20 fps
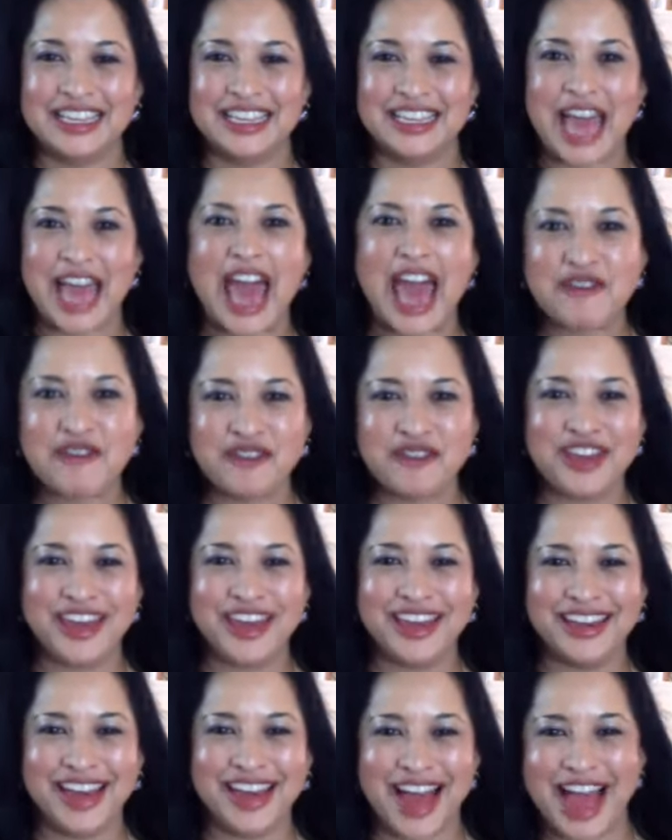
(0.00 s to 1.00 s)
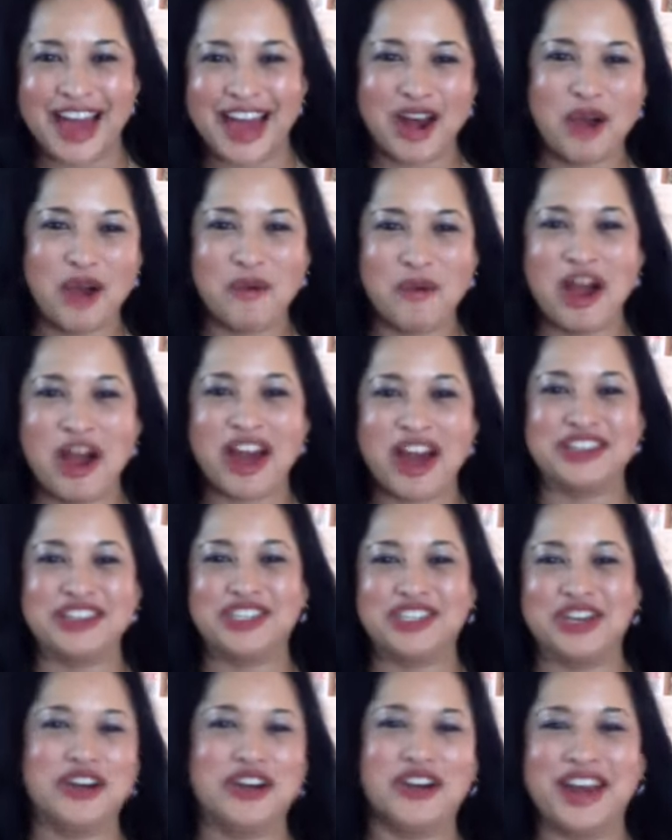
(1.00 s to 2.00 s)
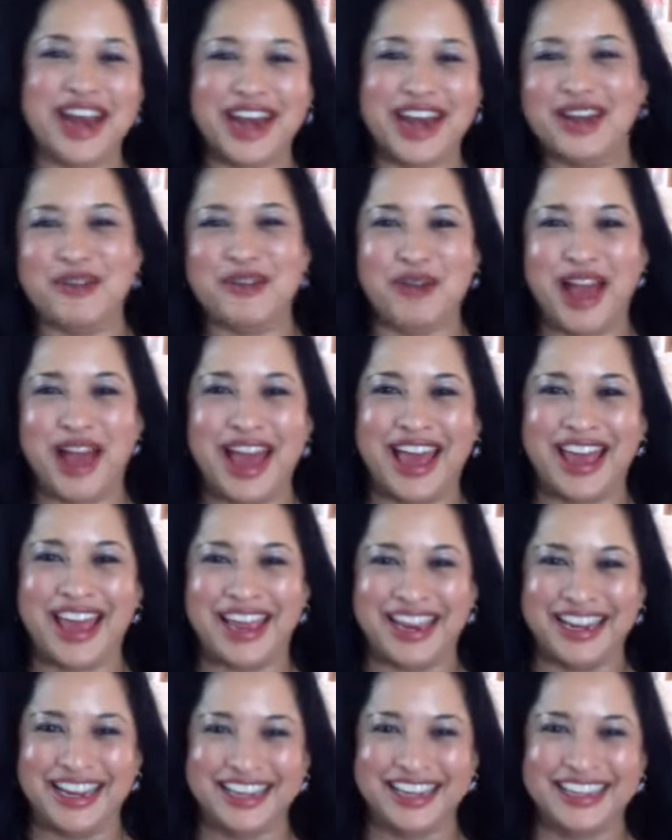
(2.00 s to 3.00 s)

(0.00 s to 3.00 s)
F it. I don't want to do it anyway.